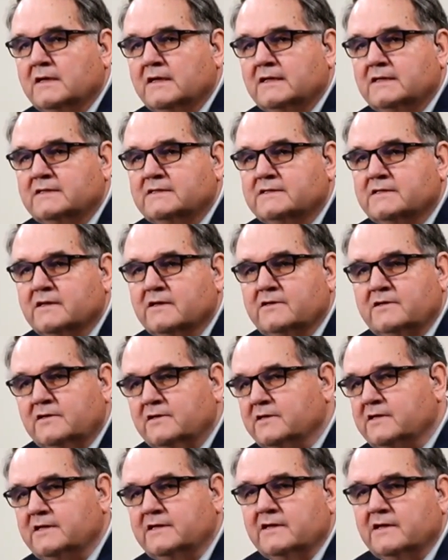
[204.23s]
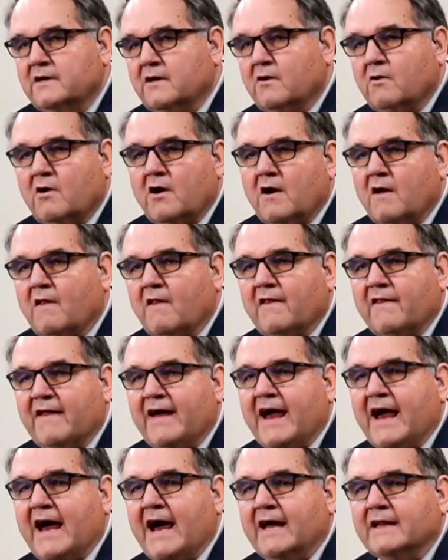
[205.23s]
And so you don't need to know all of
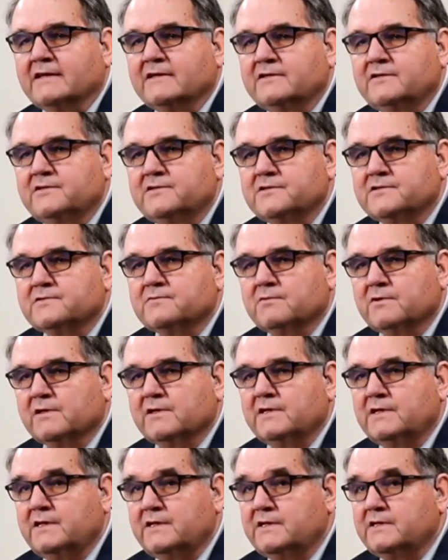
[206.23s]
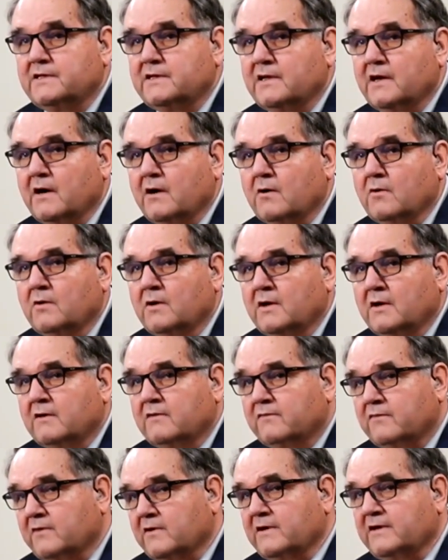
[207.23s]
that. You just really need to know,
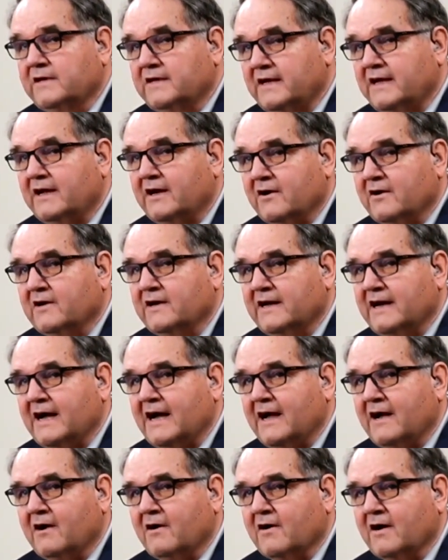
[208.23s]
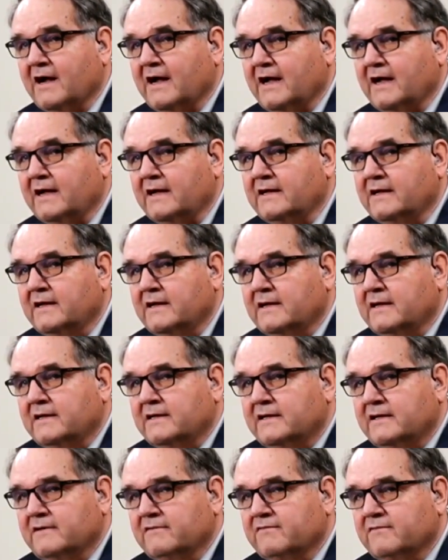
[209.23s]
for an inherited IRA,
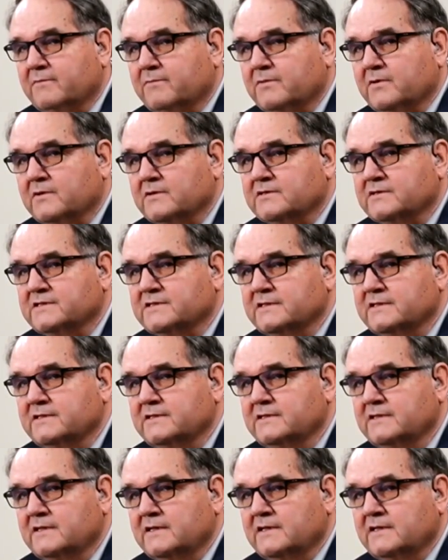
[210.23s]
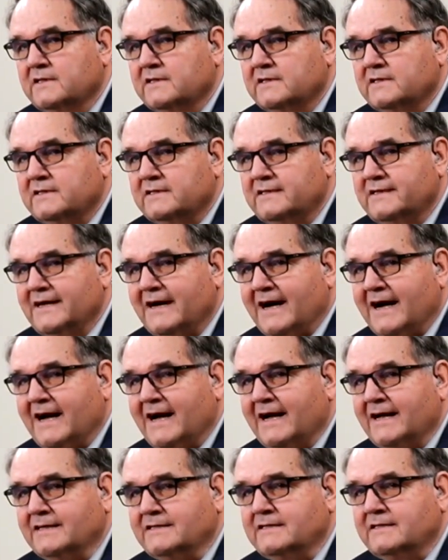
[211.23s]
if a person
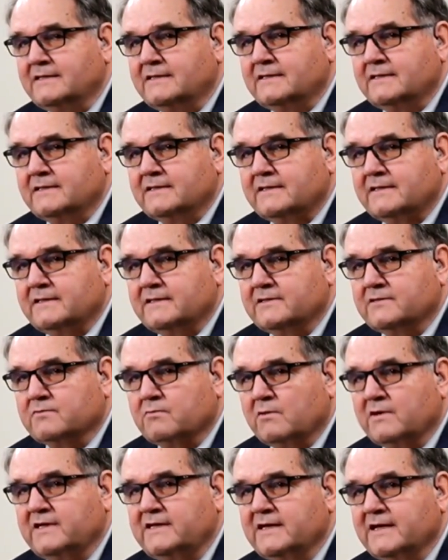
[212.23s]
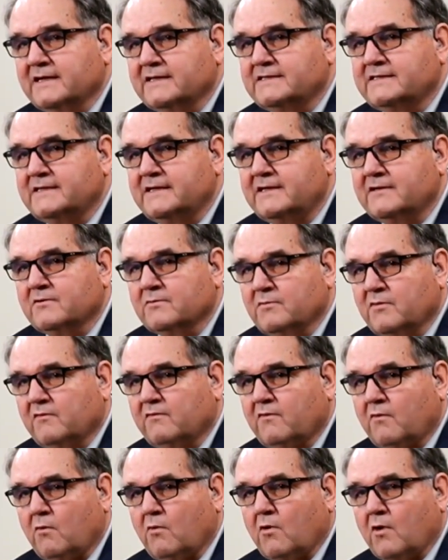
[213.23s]
died in 2019 or
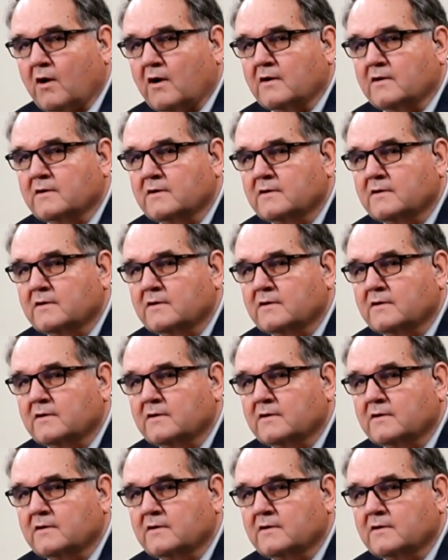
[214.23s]
before,